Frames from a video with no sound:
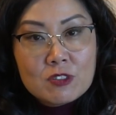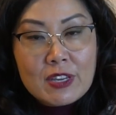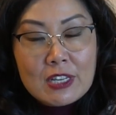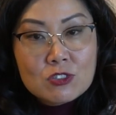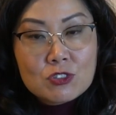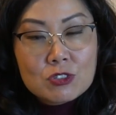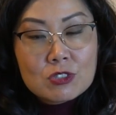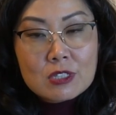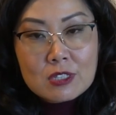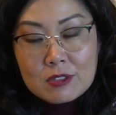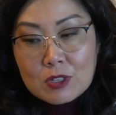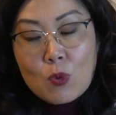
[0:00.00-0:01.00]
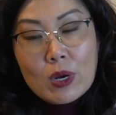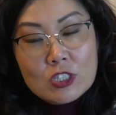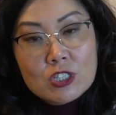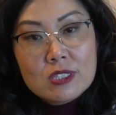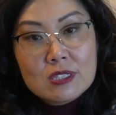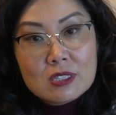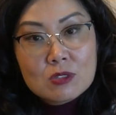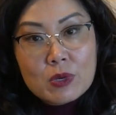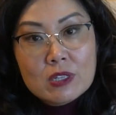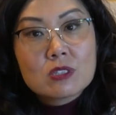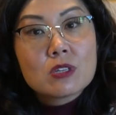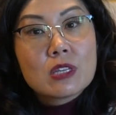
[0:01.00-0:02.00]
of answers and questions as
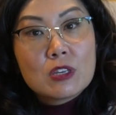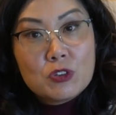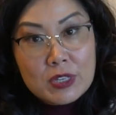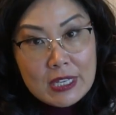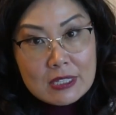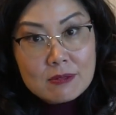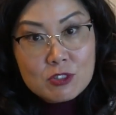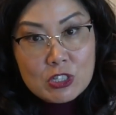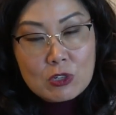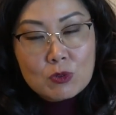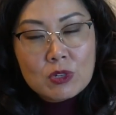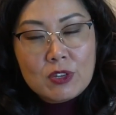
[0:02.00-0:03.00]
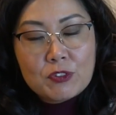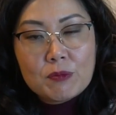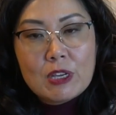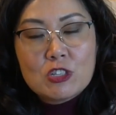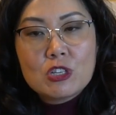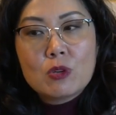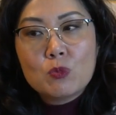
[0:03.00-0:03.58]
well so that you can get some general information.